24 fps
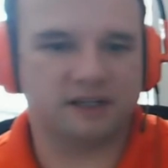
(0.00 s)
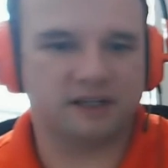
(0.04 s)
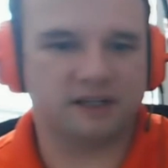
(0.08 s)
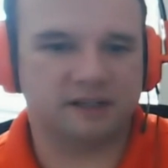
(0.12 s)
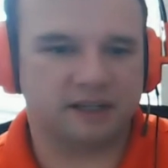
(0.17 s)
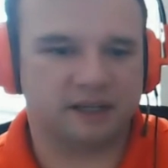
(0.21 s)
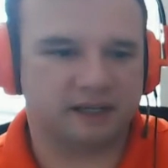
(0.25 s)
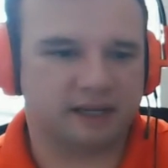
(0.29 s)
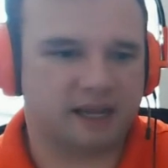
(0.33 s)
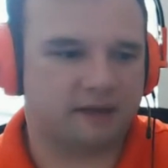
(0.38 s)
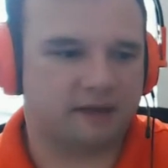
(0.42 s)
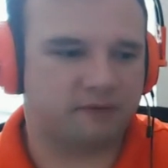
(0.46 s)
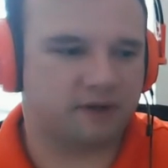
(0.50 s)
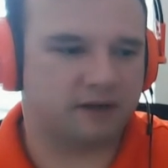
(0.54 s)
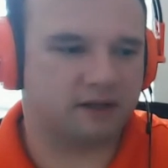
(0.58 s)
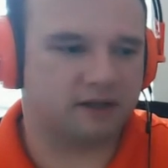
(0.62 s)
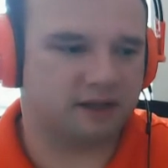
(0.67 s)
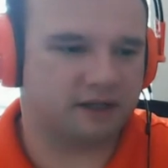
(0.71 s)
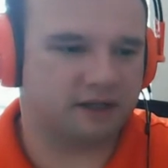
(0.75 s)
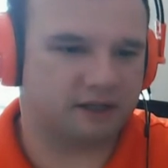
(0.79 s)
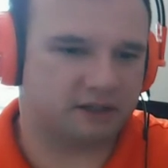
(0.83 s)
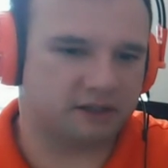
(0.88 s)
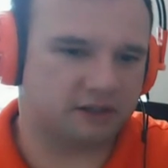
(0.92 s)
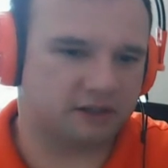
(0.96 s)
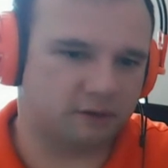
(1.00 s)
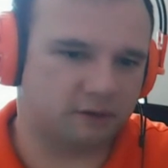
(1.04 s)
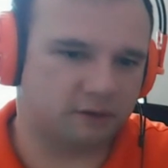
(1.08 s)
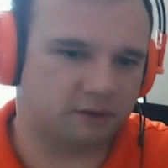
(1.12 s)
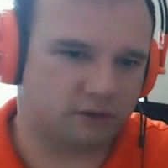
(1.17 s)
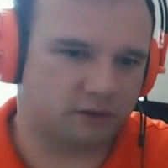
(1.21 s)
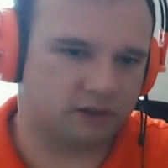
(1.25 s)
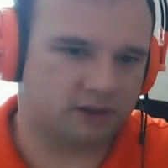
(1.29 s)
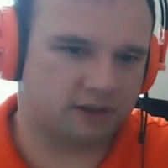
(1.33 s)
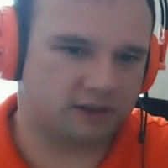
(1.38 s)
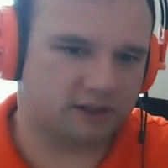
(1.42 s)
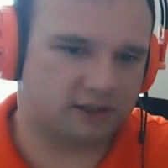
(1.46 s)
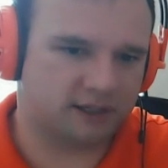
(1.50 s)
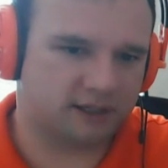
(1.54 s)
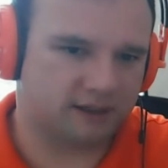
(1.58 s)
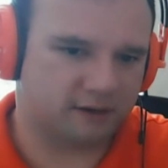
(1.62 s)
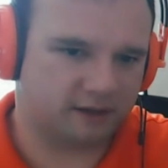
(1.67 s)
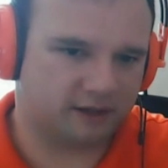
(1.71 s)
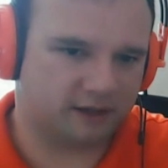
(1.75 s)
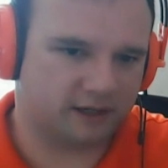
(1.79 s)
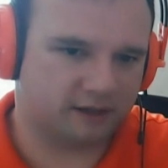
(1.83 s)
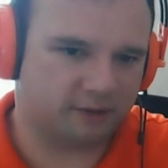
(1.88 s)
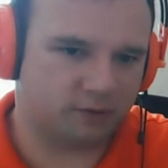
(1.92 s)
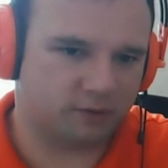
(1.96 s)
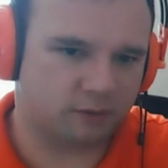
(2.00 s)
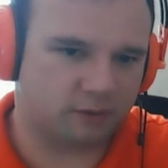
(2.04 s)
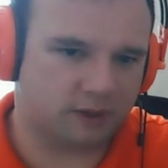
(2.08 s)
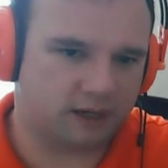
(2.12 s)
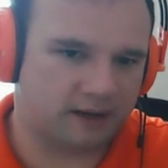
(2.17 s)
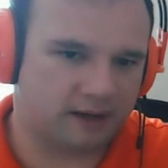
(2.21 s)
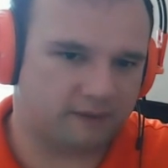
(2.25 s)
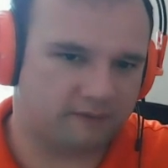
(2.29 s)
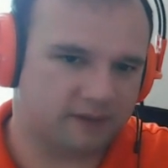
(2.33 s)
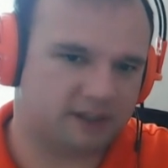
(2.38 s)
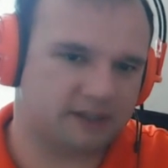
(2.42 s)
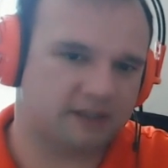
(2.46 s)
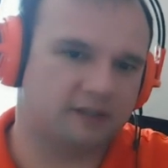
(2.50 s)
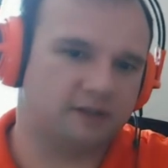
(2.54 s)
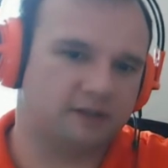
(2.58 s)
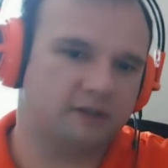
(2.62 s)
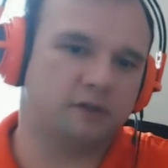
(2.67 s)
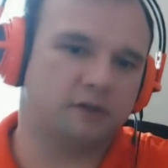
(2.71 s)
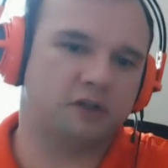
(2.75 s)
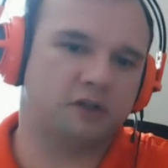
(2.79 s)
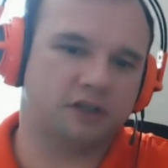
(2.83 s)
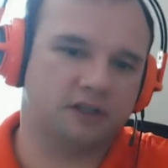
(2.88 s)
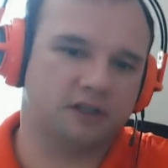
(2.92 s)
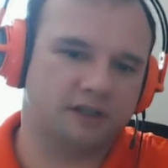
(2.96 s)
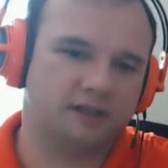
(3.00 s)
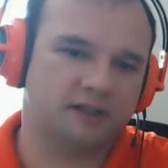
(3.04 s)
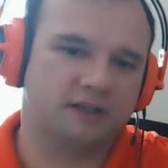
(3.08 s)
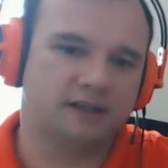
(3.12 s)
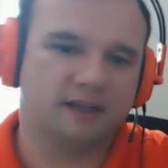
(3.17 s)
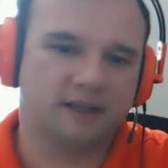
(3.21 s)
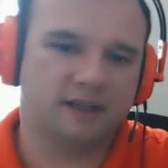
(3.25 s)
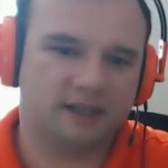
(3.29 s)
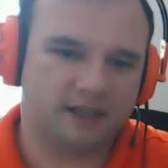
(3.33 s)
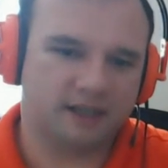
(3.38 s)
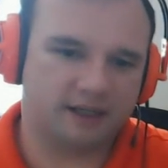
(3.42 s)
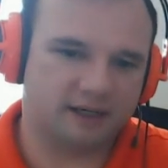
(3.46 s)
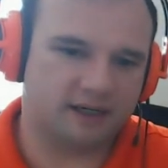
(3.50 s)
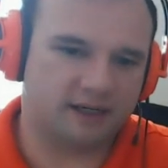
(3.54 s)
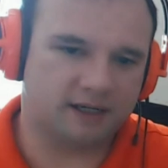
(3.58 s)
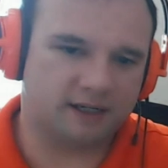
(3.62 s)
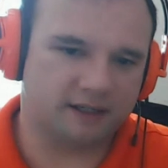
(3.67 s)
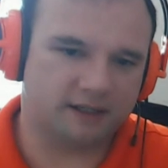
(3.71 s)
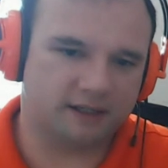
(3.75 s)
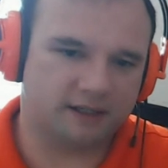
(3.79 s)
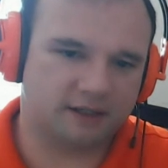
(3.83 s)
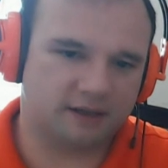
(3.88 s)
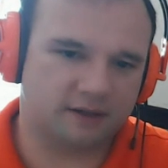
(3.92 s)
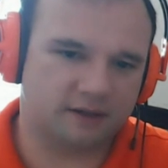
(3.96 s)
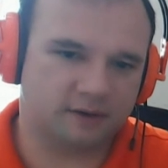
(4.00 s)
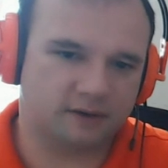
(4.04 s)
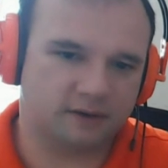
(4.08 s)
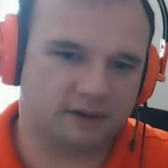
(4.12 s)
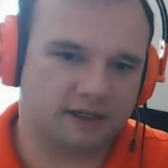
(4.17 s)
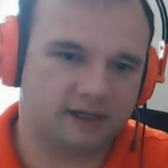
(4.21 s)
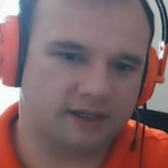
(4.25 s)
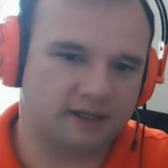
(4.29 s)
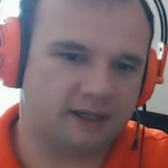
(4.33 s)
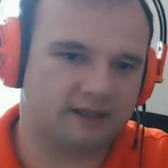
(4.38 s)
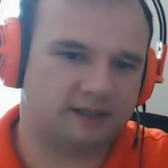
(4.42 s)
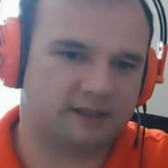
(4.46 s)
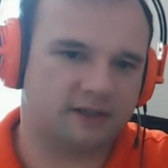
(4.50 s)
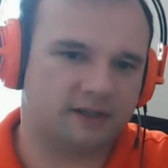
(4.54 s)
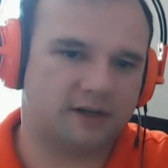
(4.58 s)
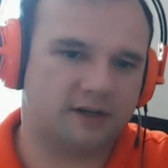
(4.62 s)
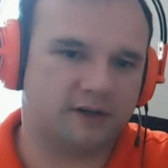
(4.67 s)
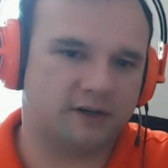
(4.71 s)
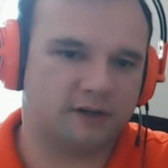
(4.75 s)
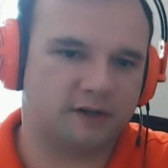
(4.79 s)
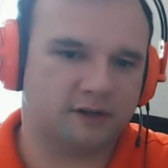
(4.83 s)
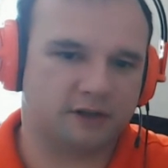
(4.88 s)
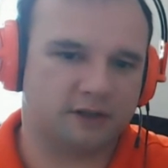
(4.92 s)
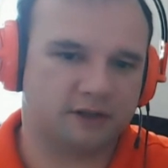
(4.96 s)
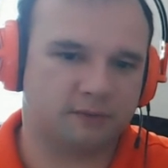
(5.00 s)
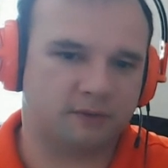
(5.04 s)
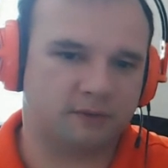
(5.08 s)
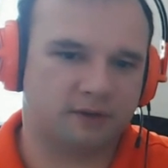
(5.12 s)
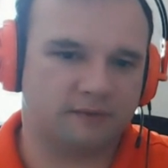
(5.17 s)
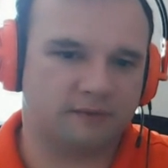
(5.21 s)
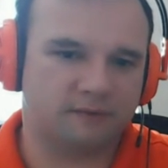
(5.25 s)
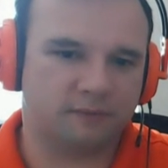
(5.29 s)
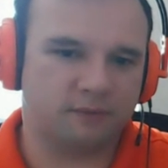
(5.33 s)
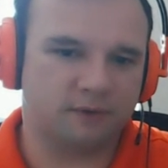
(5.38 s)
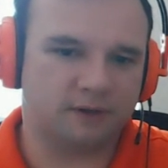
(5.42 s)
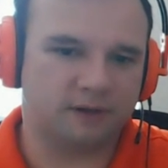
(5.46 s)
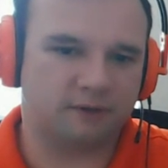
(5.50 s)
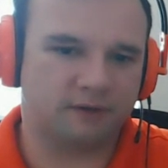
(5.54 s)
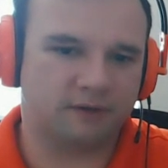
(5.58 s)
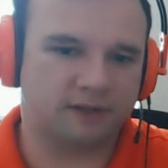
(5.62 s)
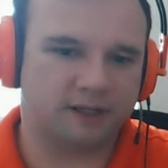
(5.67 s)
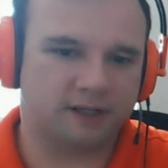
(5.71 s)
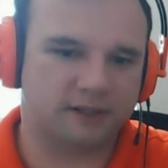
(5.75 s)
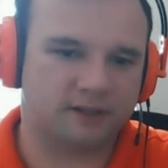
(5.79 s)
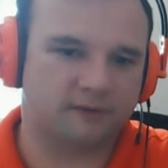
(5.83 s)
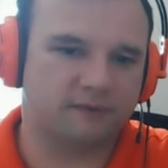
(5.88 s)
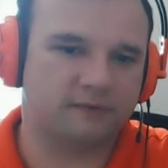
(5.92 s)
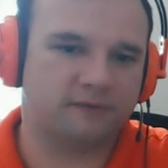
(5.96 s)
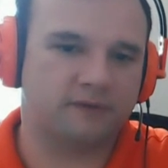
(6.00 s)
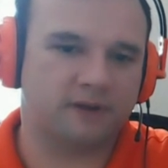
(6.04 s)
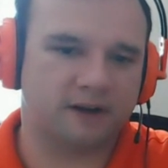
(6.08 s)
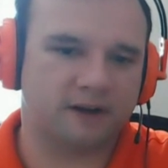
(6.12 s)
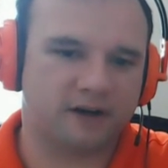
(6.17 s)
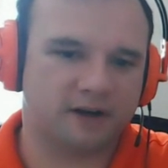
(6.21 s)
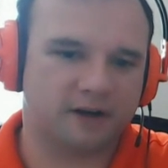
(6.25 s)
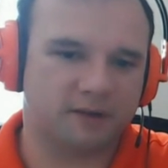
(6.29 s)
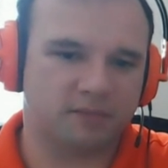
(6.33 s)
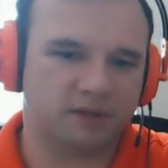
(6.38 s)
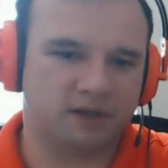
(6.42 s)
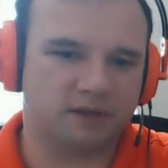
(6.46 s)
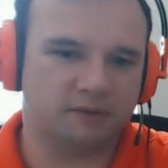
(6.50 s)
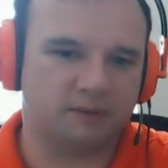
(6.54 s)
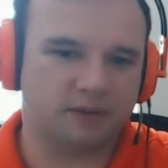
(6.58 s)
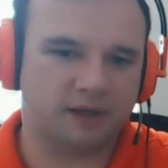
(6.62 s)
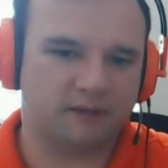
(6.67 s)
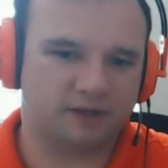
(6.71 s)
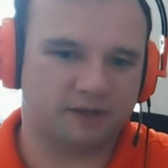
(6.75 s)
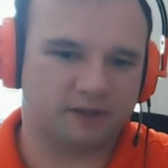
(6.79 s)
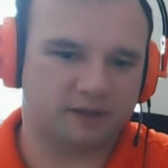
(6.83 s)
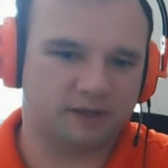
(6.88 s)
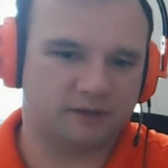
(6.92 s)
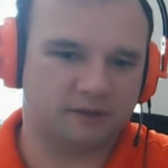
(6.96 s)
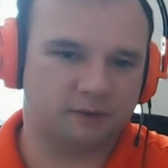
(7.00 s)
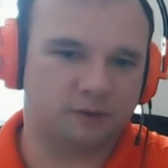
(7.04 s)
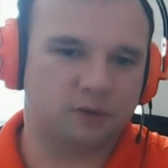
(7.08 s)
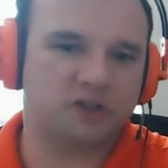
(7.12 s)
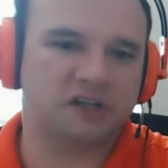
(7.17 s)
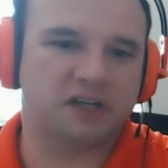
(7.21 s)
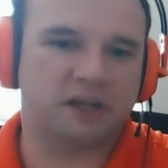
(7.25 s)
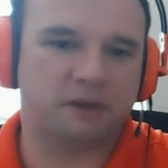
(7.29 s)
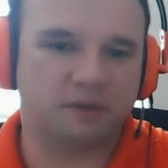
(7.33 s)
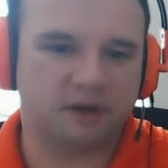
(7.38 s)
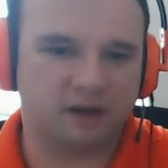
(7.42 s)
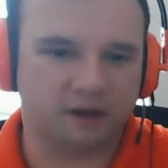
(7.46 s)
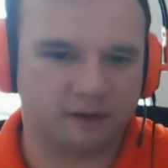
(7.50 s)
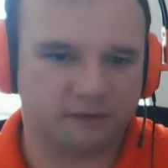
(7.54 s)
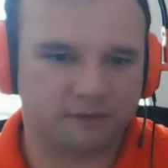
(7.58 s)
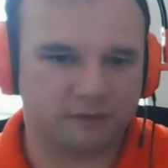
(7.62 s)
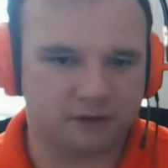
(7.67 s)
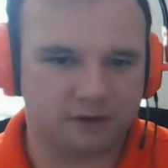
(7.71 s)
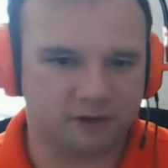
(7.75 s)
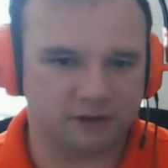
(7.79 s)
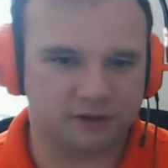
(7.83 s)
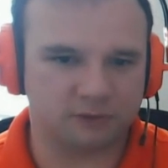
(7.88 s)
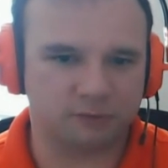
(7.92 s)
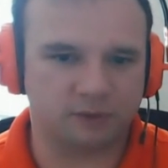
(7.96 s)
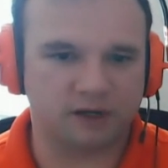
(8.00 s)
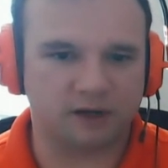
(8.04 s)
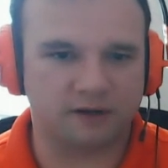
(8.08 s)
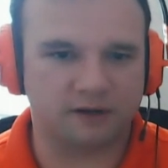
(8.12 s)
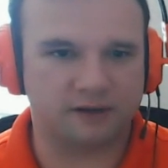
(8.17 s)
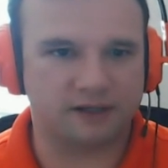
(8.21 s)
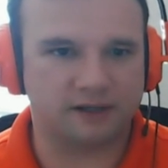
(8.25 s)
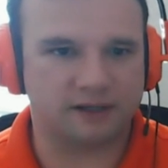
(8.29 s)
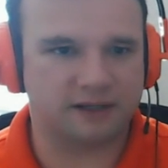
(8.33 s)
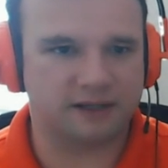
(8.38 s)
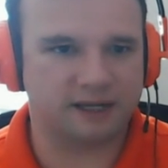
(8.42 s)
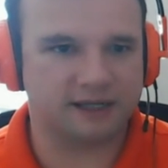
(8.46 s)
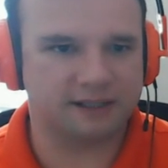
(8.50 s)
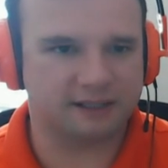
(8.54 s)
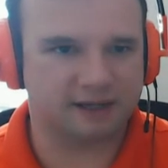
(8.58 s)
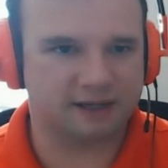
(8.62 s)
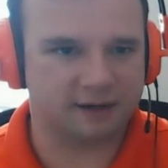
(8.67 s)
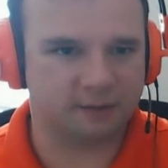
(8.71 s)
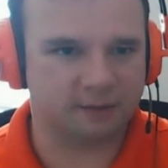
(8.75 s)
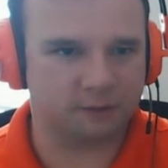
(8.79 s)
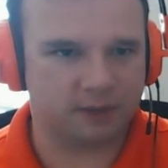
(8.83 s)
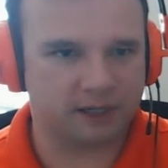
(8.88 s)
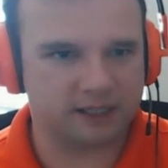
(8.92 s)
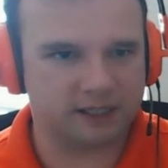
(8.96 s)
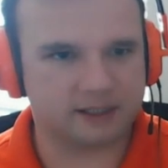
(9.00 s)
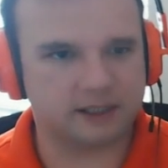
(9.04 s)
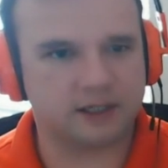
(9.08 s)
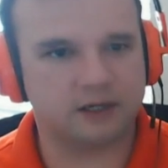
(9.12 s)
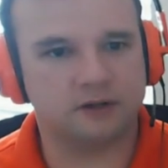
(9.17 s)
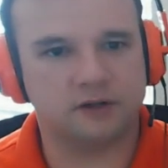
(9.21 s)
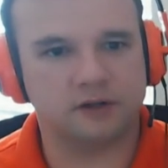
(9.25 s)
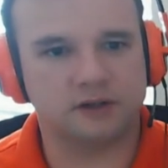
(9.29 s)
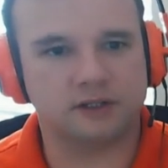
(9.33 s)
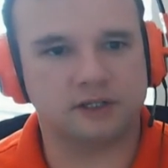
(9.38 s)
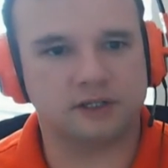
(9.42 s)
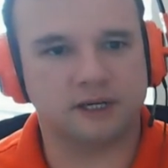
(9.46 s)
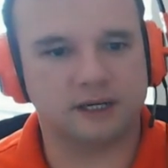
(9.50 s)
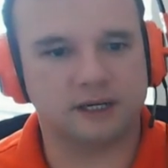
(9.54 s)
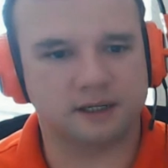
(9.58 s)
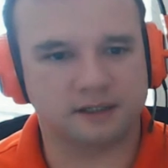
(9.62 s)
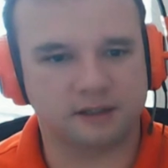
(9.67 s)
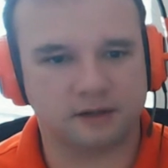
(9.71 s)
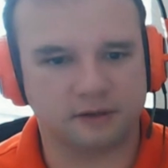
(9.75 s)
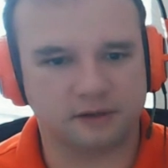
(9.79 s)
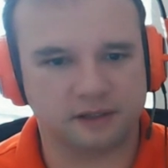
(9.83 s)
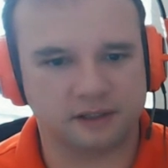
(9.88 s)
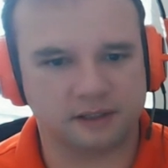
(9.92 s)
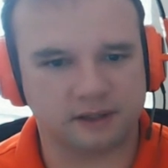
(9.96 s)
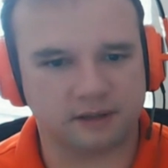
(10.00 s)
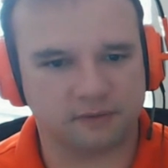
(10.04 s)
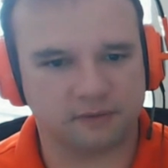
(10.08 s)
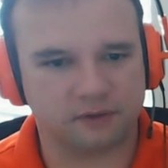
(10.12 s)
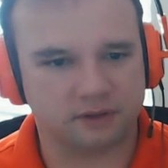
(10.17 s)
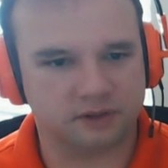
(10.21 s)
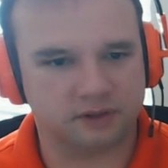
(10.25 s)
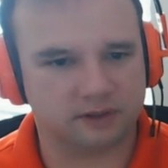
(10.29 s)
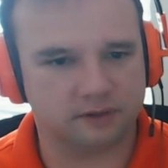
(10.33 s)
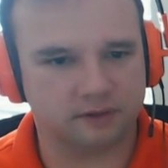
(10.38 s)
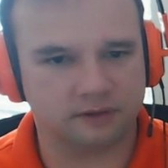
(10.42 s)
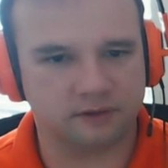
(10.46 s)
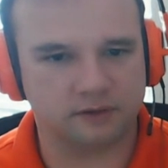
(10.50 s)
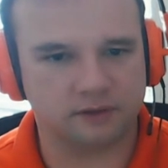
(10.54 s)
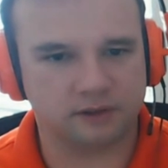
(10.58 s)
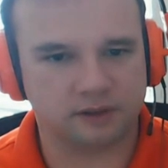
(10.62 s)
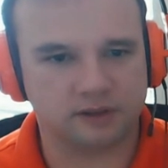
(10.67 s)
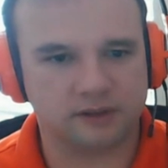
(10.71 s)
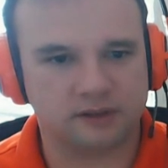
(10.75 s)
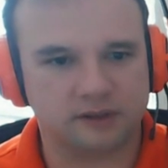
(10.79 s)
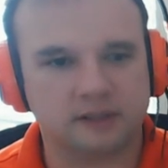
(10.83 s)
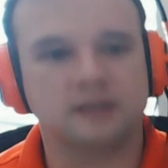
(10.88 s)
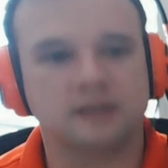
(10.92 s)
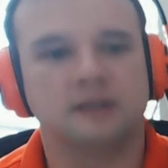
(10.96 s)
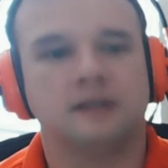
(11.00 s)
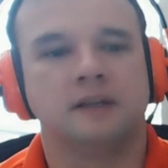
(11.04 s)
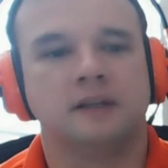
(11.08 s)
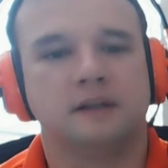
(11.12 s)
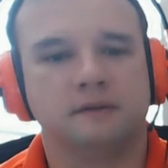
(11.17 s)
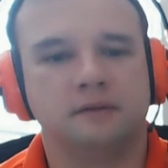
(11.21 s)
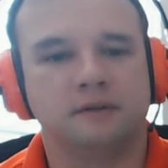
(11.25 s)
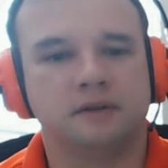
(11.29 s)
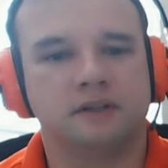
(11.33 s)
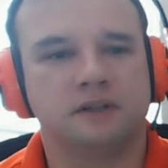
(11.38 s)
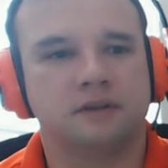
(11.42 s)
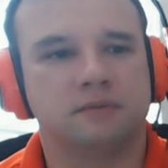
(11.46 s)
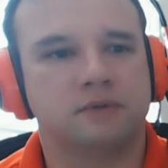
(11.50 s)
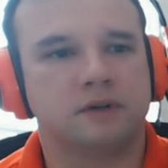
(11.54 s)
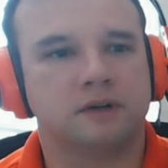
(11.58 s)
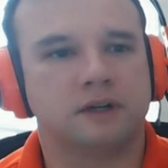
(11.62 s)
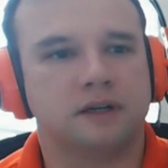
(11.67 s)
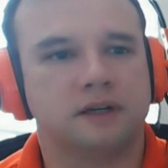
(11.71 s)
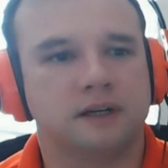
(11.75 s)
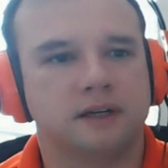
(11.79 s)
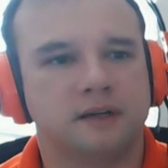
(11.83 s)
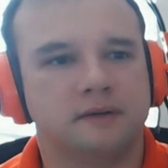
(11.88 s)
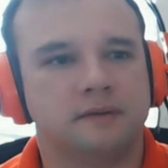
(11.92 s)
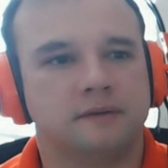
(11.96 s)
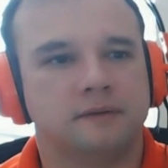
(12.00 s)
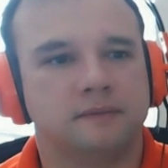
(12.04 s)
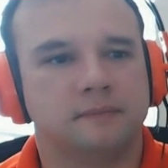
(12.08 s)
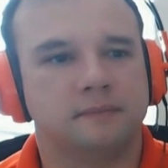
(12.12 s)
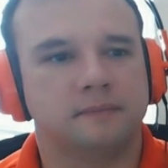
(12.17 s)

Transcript: like having like a solution and say, okay, well, we have the solution, and so like, yes, you can call us when everything's on fire, but we have a solution that we offer you as well, and that's kind of what I see on your site, is all these different solutions, which is pretty neat.